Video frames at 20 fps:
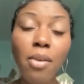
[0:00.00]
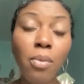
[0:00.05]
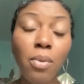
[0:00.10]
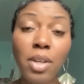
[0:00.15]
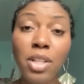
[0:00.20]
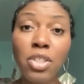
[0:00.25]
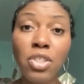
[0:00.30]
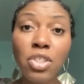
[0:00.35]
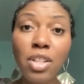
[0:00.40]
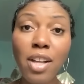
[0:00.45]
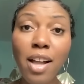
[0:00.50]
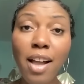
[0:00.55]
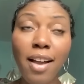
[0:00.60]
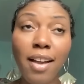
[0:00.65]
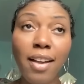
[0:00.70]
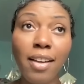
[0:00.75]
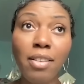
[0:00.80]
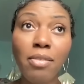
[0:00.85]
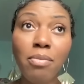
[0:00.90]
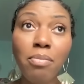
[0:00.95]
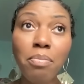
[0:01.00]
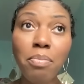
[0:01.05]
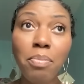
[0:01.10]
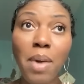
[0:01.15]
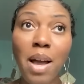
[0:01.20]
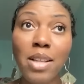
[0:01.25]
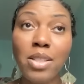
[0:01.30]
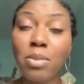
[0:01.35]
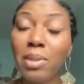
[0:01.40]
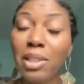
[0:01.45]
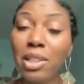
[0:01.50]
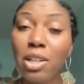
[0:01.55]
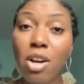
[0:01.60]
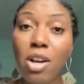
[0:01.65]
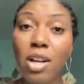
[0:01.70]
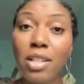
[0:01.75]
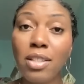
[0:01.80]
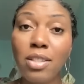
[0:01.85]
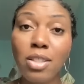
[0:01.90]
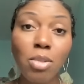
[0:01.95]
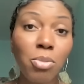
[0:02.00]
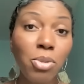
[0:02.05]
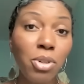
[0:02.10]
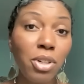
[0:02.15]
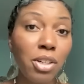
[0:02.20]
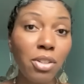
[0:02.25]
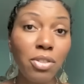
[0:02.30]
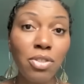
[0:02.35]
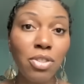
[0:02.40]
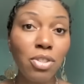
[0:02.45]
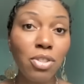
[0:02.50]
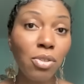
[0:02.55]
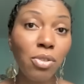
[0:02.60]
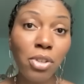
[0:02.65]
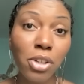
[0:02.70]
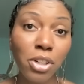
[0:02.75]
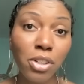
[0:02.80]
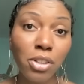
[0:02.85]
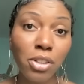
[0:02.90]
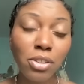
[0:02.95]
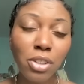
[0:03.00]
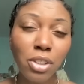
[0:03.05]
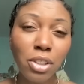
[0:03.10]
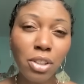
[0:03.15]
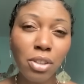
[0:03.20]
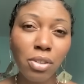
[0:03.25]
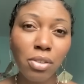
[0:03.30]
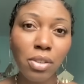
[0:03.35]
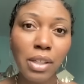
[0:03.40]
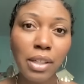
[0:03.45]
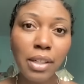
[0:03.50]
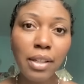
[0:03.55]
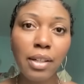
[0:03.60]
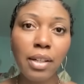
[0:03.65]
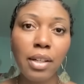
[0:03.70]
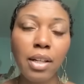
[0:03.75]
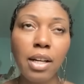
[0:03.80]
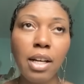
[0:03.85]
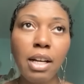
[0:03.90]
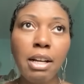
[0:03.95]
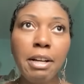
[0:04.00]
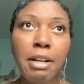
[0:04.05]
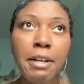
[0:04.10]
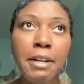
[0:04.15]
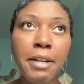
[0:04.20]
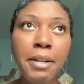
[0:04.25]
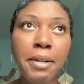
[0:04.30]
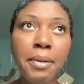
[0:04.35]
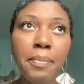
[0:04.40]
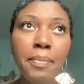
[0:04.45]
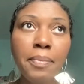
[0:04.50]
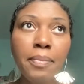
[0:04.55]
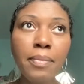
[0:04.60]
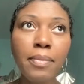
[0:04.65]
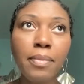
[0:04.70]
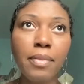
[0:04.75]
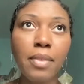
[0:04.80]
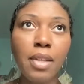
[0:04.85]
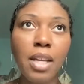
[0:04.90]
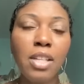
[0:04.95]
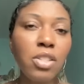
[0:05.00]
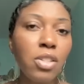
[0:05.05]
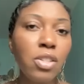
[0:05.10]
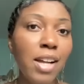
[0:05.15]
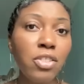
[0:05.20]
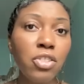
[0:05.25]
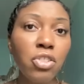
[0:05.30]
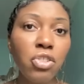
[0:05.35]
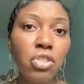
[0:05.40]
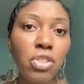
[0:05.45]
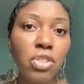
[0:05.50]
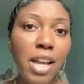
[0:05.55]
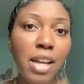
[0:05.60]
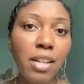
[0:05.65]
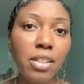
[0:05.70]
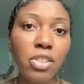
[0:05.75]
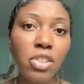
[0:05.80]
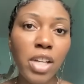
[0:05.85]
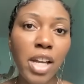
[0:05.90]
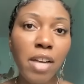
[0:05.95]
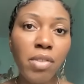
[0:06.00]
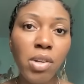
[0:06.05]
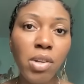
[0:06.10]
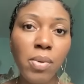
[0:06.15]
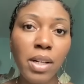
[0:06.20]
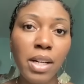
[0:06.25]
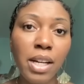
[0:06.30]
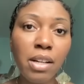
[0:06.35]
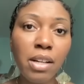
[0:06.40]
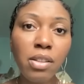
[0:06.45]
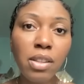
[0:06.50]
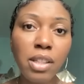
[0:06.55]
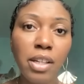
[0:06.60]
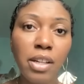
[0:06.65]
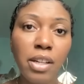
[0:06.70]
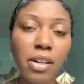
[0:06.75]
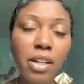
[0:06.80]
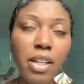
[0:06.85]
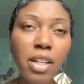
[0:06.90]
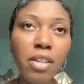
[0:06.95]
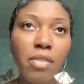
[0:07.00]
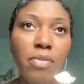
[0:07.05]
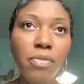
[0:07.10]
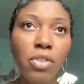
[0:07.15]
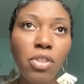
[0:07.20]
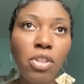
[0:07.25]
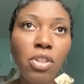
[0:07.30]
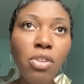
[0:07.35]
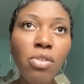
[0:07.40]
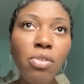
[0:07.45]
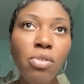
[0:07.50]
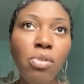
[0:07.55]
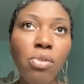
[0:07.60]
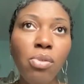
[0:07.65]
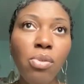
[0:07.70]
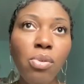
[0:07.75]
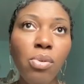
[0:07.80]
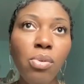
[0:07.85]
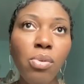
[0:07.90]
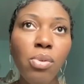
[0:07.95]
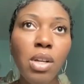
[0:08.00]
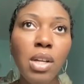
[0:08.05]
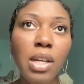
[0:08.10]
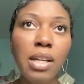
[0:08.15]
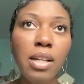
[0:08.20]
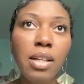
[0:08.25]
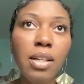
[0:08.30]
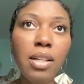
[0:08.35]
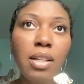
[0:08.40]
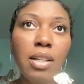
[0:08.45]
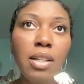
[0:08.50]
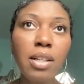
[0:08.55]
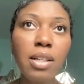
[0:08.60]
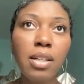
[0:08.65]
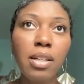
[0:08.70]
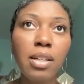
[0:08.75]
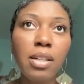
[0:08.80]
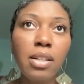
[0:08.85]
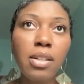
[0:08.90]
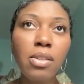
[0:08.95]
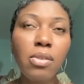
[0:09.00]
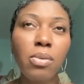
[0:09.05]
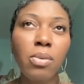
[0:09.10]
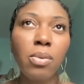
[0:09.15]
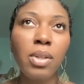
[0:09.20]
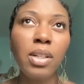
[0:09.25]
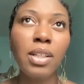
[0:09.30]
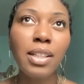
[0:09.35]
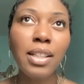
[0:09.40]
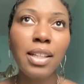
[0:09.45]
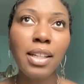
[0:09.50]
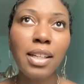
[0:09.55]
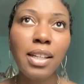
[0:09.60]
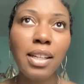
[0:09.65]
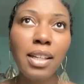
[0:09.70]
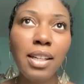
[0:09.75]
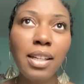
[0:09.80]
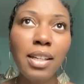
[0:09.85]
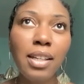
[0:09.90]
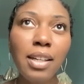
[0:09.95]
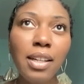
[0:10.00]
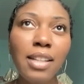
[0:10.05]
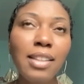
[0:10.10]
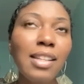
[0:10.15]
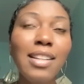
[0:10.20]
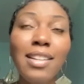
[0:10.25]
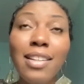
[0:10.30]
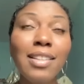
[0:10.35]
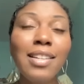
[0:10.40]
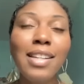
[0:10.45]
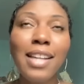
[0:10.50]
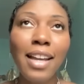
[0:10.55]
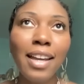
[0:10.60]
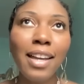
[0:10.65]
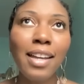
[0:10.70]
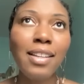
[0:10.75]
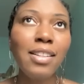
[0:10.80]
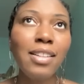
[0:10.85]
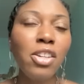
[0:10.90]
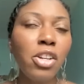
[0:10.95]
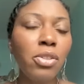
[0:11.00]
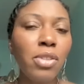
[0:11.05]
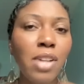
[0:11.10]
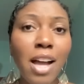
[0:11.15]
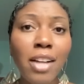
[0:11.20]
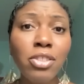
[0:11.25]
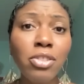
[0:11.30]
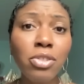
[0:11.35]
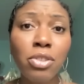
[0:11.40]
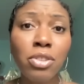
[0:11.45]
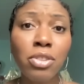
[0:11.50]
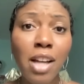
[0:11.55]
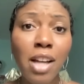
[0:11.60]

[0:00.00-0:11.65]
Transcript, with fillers: I wish I'd possibly gone somewhere else sooner, you know? Um, and so I just challenge everyone out there if you really, at the end of the day, you know, doctors are